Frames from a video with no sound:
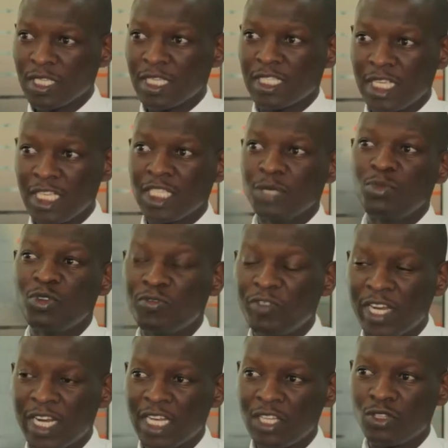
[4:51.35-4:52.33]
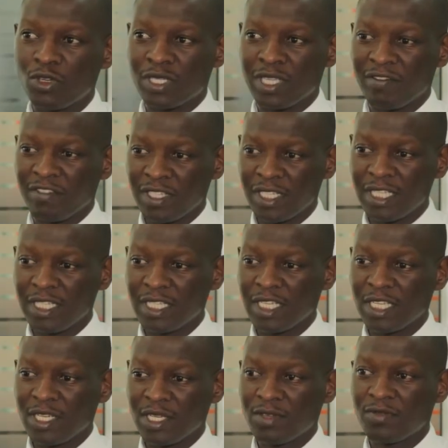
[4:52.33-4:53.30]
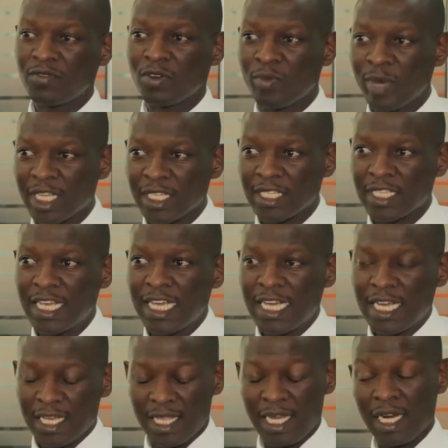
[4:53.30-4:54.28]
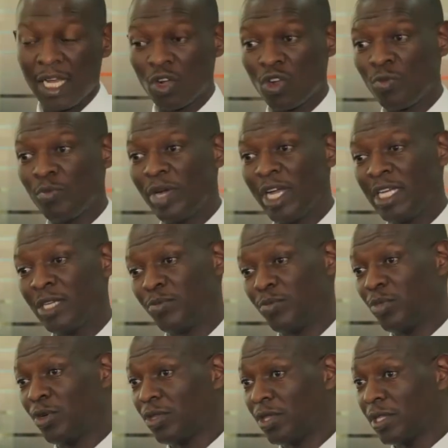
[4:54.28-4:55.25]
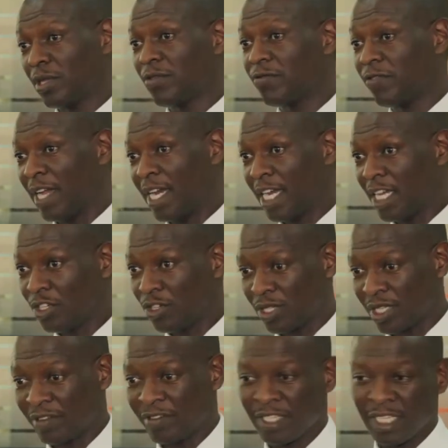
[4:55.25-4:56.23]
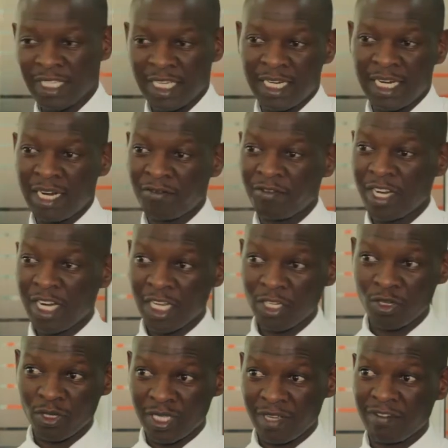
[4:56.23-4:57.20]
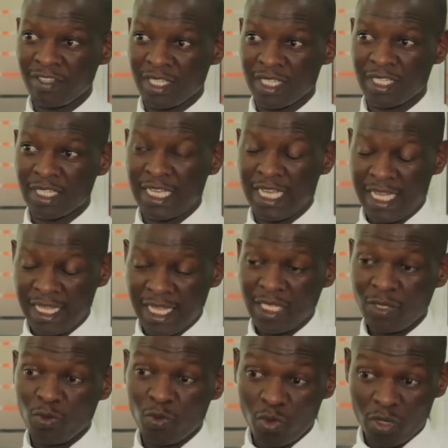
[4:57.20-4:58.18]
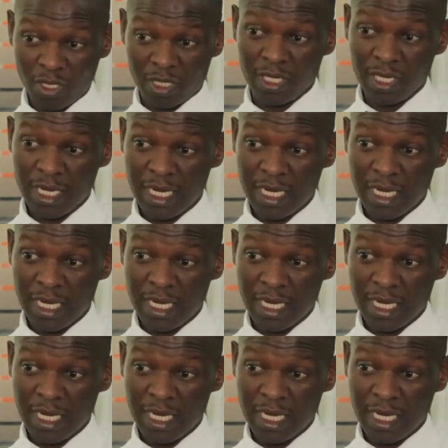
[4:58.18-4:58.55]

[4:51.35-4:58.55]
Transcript: sensible financial services from us that are combined both financial services and non-financial services. And that's what